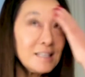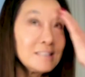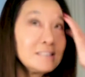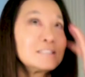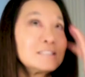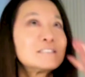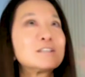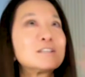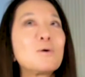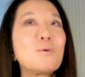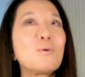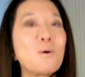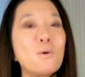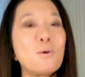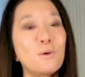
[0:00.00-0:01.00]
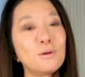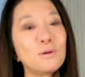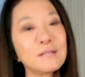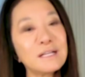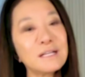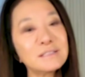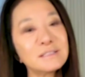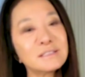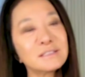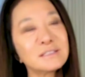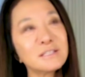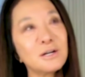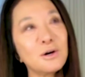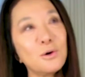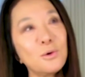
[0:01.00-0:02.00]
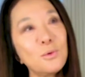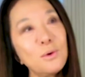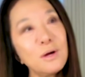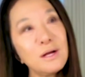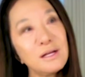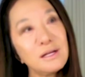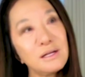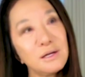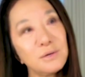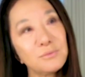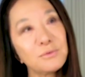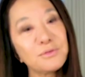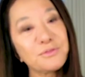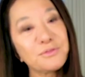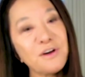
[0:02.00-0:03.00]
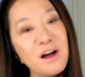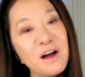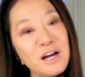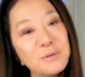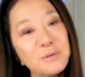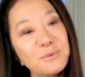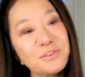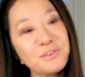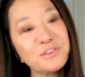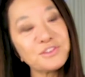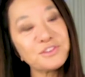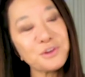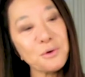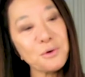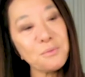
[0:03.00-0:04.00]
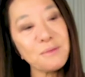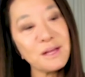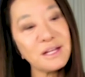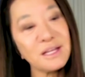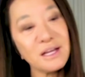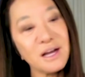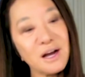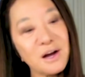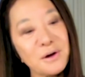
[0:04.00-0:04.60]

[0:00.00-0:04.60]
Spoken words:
so old and so refined with so many